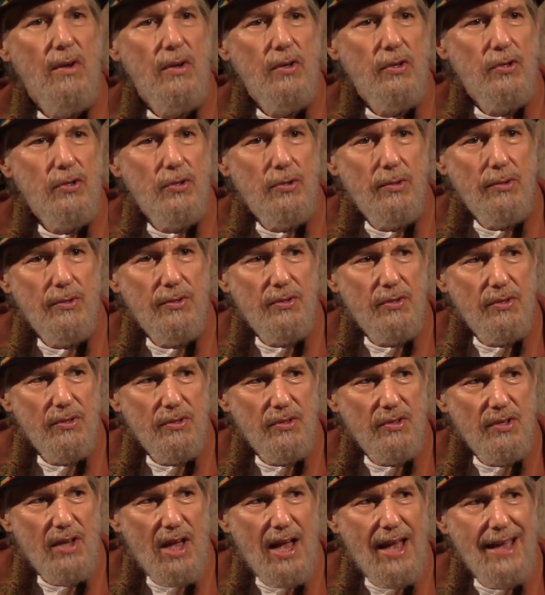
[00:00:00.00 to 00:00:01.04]
Should
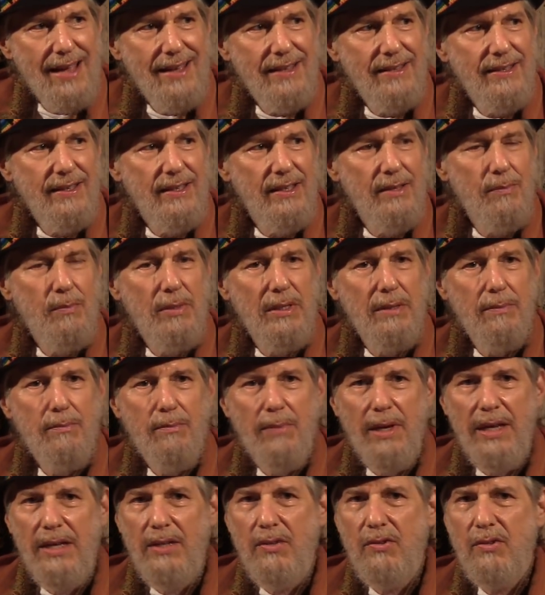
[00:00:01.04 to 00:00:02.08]
society be
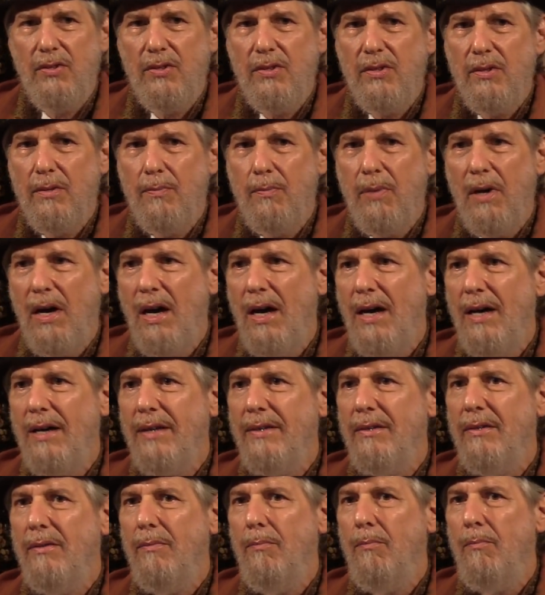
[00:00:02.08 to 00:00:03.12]
based
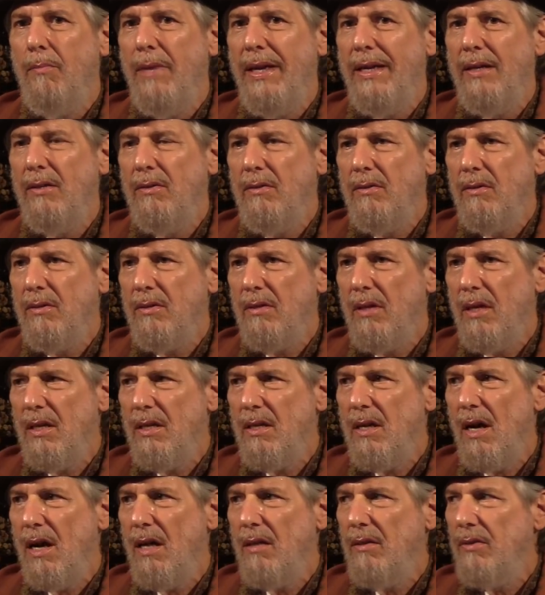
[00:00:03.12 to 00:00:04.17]
upon male
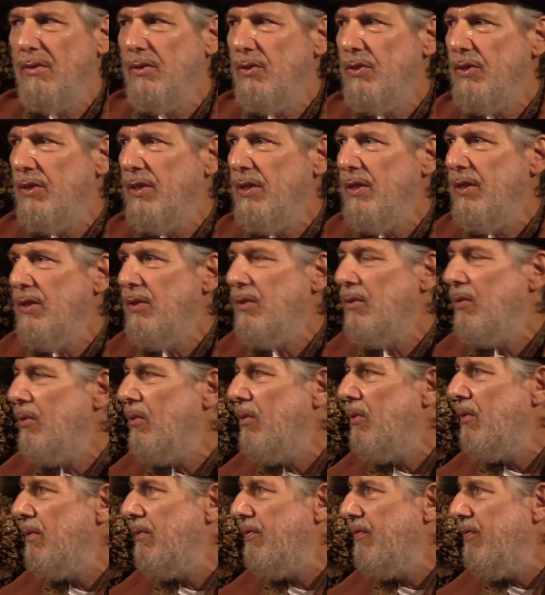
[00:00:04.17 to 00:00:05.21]
psychology
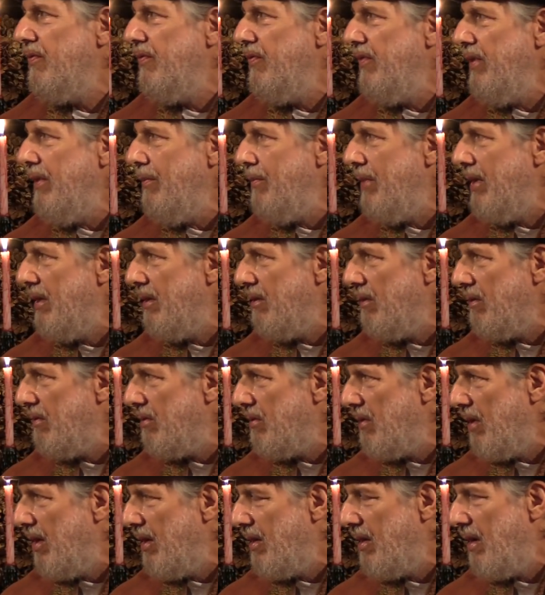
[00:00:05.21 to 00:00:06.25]
or female
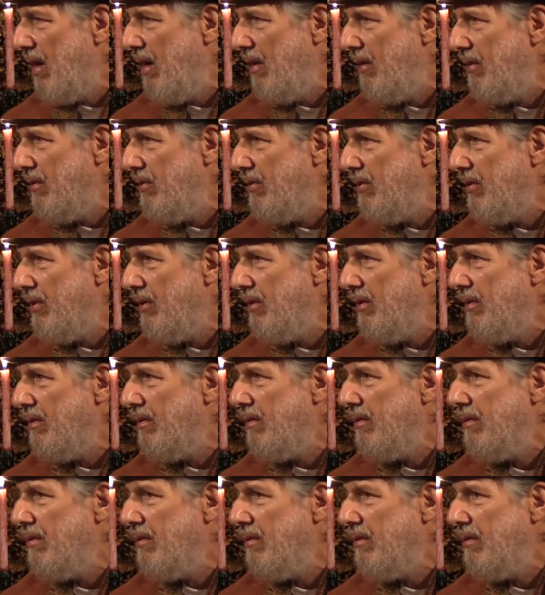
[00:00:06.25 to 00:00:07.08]
psychology?